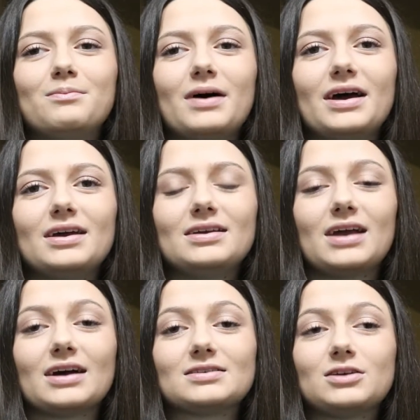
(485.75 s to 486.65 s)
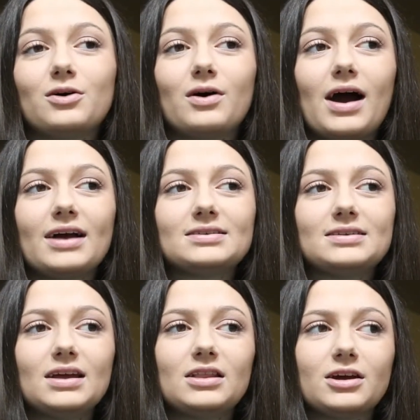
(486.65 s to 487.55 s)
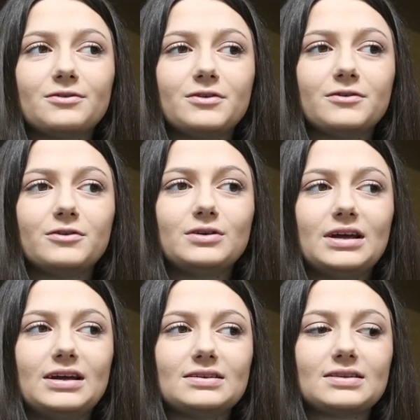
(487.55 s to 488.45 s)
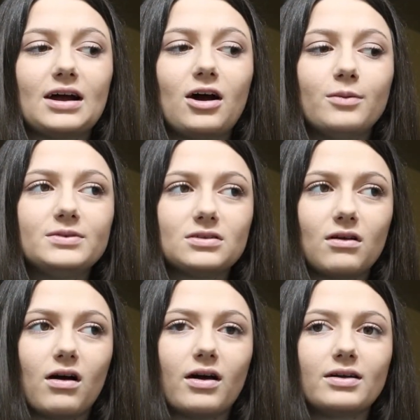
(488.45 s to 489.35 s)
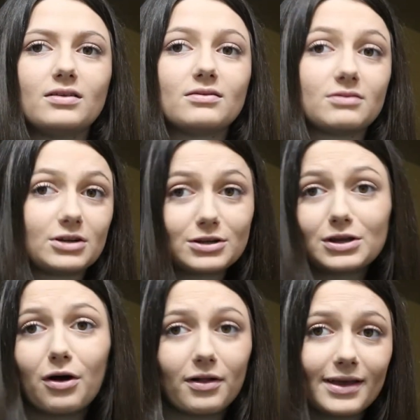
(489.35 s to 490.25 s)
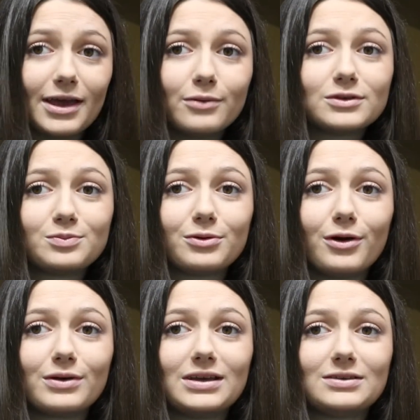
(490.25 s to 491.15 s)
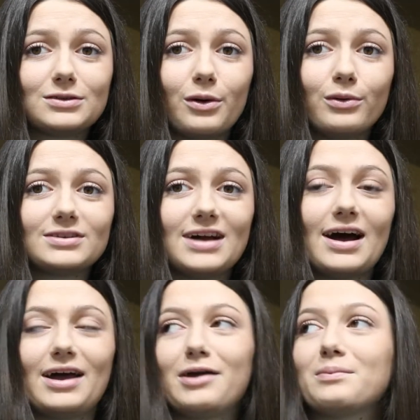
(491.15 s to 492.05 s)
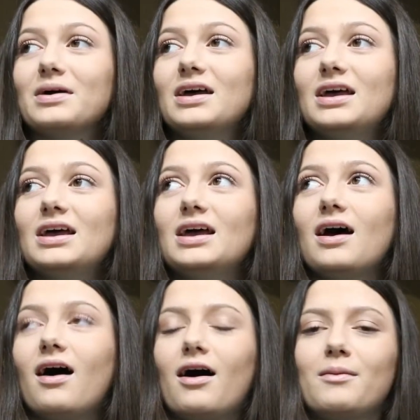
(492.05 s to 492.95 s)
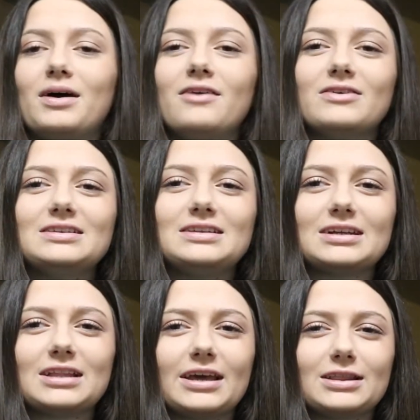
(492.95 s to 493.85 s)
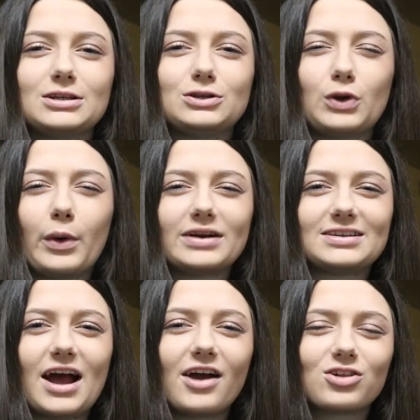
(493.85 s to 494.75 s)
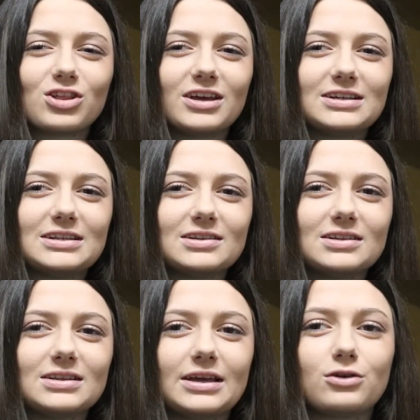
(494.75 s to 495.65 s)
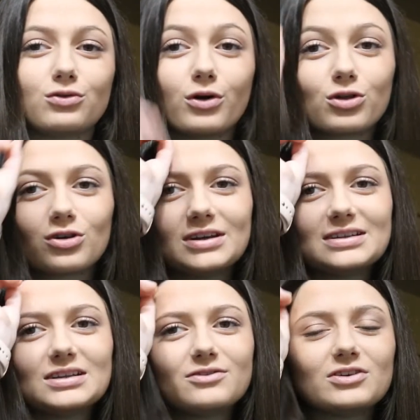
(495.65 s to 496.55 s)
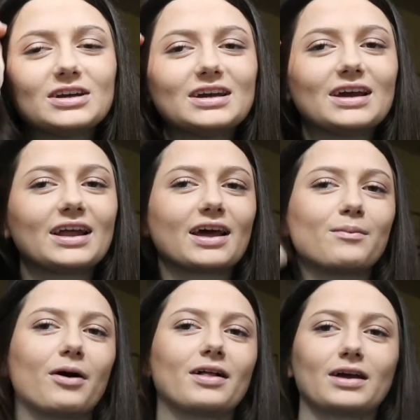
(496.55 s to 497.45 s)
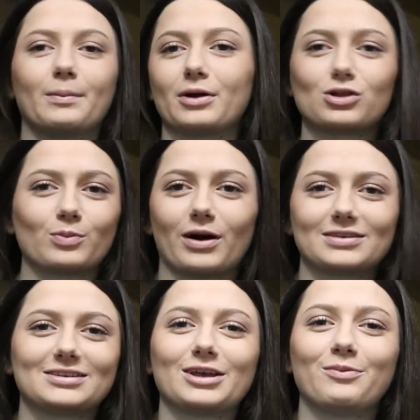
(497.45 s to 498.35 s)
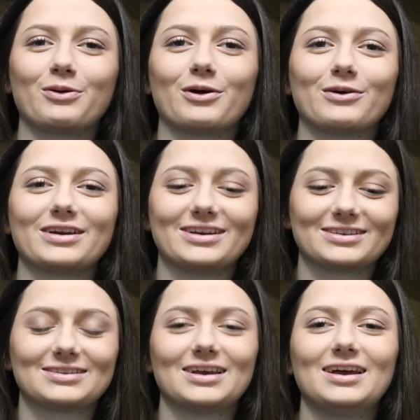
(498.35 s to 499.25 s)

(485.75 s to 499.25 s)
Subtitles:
But yeah, so I stayed there for a few days. That helped a lot. Literally all I ate was pierogies the whole time. I even did like the DoorDash, like grocery delivery, and I bought like a bunch of boxes of pierogies.